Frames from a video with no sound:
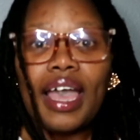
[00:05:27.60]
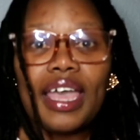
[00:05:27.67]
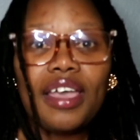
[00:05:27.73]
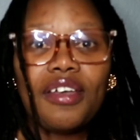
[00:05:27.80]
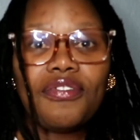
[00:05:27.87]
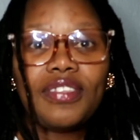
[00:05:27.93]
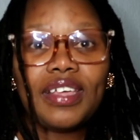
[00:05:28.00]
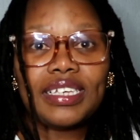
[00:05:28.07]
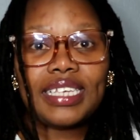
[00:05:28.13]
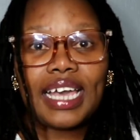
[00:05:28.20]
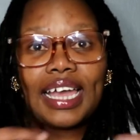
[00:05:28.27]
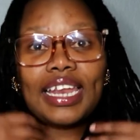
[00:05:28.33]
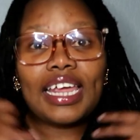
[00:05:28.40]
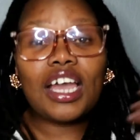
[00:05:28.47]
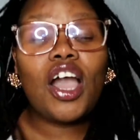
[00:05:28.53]
If there's
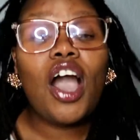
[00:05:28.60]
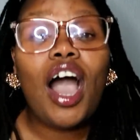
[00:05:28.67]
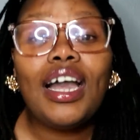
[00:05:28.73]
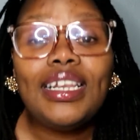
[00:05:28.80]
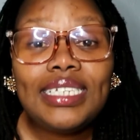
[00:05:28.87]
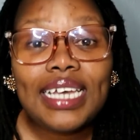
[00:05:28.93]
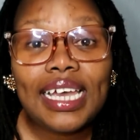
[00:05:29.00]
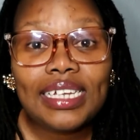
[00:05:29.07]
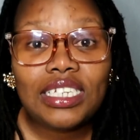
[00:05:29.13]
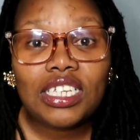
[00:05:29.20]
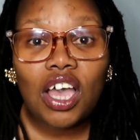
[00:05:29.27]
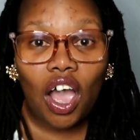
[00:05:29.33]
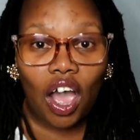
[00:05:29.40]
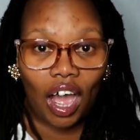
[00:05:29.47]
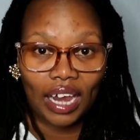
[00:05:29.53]
any content
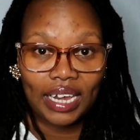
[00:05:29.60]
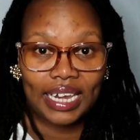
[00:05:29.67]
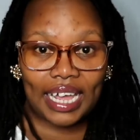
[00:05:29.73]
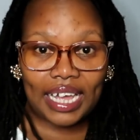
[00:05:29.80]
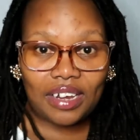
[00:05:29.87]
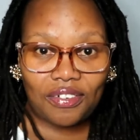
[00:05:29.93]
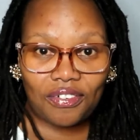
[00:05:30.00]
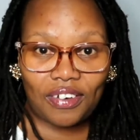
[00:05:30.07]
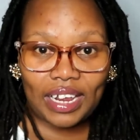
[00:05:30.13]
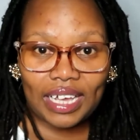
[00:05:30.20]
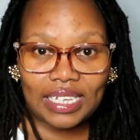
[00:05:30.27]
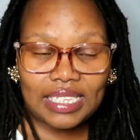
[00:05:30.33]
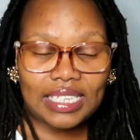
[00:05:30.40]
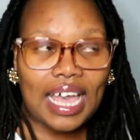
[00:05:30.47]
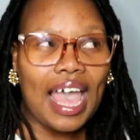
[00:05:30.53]
on
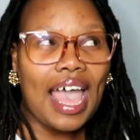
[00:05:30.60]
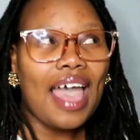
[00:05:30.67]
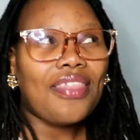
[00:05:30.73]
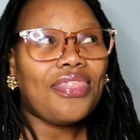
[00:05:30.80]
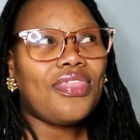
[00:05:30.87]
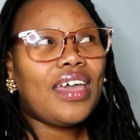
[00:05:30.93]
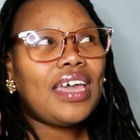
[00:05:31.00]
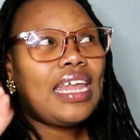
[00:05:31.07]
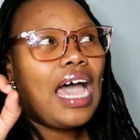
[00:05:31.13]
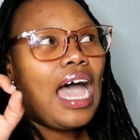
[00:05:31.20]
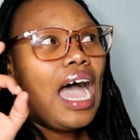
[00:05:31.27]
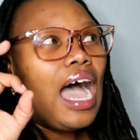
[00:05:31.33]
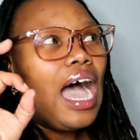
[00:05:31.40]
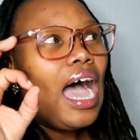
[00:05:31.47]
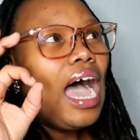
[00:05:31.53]
Netflix that
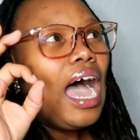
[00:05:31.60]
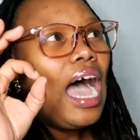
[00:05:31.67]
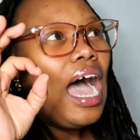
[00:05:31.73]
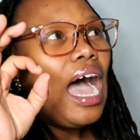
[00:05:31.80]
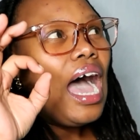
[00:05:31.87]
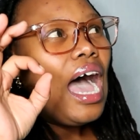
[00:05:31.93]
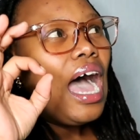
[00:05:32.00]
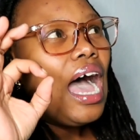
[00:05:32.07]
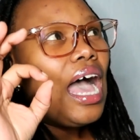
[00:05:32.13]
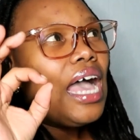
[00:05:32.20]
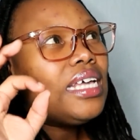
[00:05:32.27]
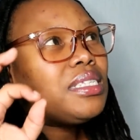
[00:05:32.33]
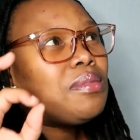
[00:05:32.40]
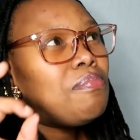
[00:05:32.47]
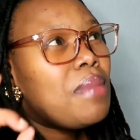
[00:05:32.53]

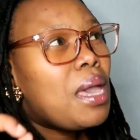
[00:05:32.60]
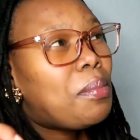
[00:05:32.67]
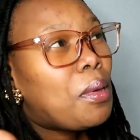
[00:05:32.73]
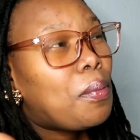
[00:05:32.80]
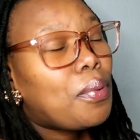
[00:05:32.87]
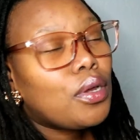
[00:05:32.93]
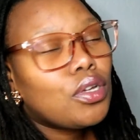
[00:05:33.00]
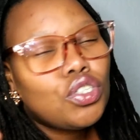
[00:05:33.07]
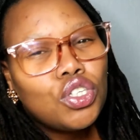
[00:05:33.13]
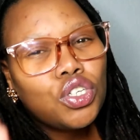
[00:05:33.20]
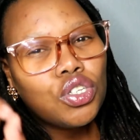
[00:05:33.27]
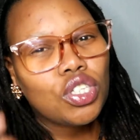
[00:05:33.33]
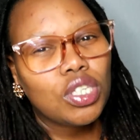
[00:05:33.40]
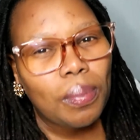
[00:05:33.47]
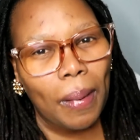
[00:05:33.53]
is maybe
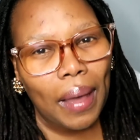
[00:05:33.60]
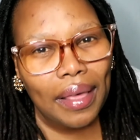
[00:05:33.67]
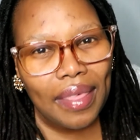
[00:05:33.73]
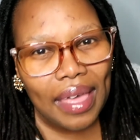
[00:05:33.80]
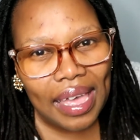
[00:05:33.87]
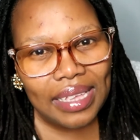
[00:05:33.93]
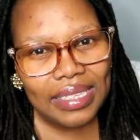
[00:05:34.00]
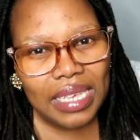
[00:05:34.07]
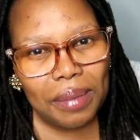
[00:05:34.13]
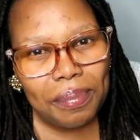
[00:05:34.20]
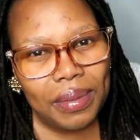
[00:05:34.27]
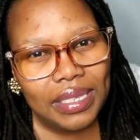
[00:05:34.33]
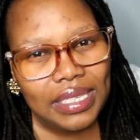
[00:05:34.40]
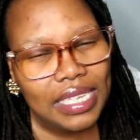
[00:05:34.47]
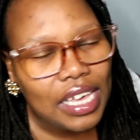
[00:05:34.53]
produced by the
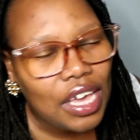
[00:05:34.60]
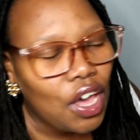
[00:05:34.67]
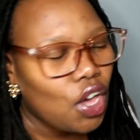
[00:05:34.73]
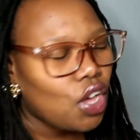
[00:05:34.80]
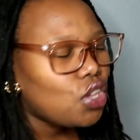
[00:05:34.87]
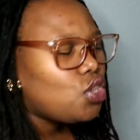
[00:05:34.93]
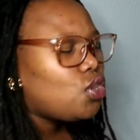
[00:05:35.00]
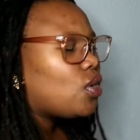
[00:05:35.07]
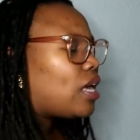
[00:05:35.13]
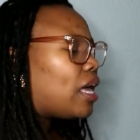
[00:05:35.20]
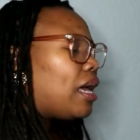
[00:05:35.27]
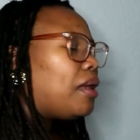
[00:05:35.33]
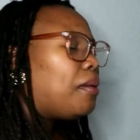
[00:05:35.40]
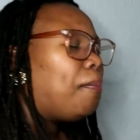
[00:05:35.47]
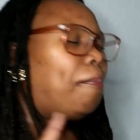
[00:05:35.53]
SABC, you
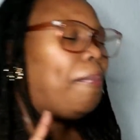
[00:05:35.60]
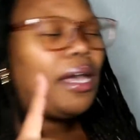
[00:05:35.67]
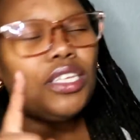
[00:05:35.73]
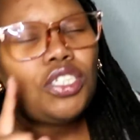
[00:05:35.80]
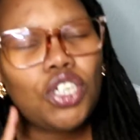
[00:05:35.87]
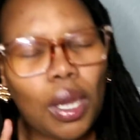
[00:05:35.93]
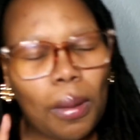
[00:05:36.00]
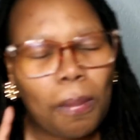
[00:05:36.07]
can bet your